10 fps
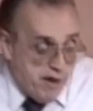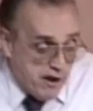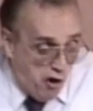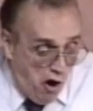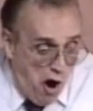
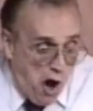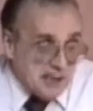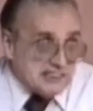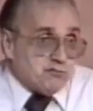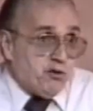
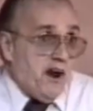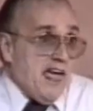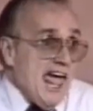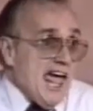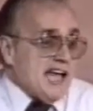Because for
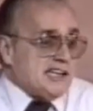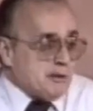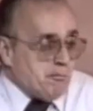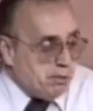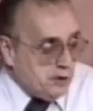
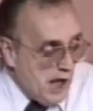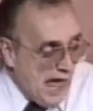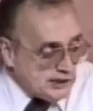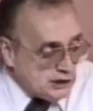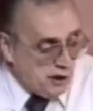his
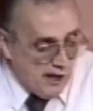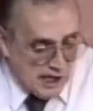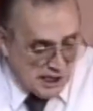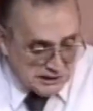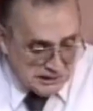pleasure
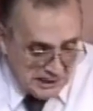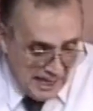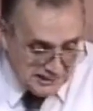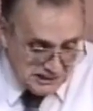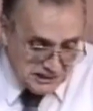it is
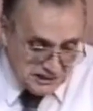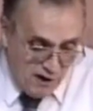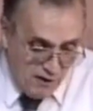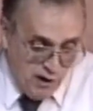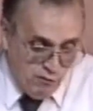
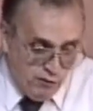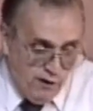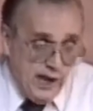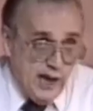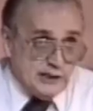necessary
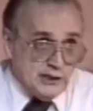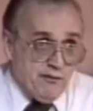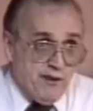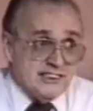for each of